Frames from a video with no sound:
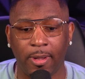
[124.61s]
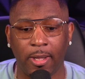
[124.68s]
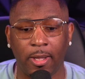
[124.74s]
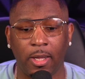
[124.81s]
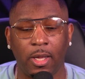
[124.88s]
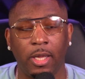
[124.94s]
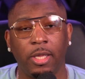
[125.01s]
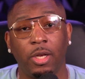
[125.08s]
Uh,
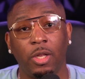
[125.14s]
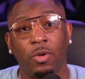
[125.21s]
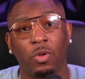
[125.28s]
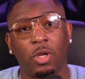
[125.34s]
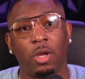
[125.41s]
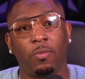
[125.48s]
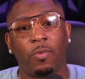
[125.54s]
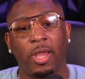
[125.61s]
uh, it,
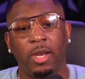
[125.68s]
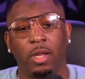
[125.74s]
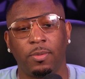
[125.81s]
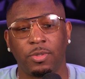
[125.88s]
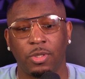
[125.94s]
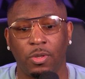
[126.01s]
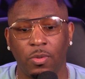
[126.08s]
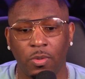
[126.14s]
it'll come right
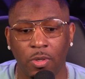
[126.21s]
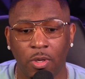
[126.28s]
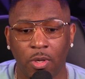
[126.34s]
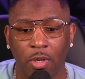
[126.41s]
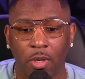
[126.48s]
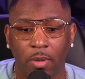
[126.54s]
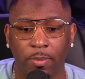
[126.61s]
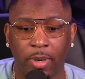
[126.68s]
up, so.
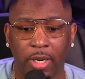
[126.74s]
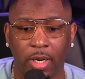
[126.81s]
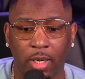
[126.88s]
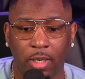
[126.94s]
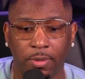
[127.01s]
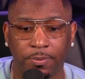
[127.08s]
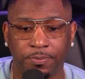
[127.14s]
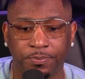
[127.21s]

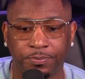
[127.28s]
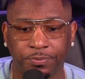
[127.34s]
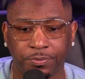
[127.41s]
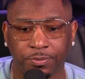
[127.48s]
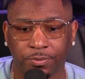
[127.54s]
But, um.